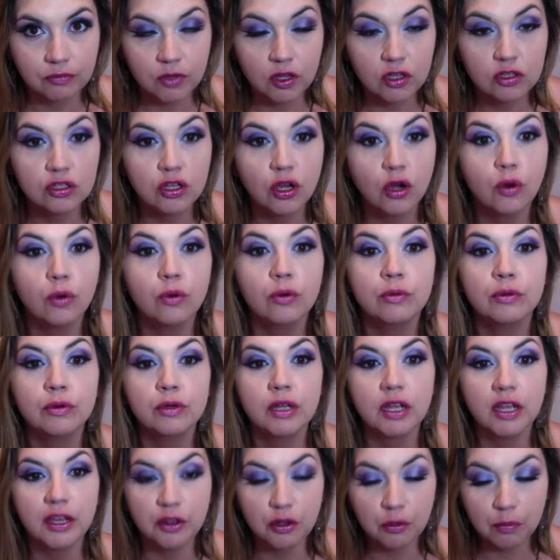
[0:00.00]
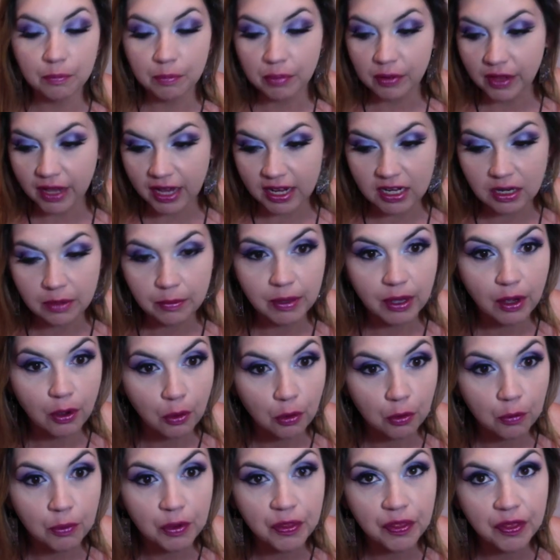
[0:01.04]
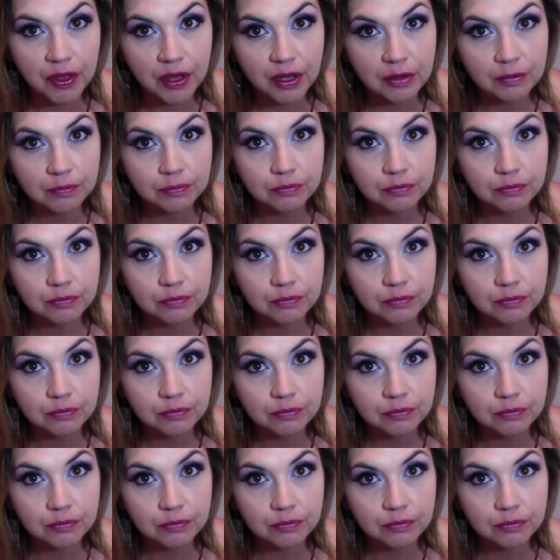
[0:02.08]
So either plan to be home with it,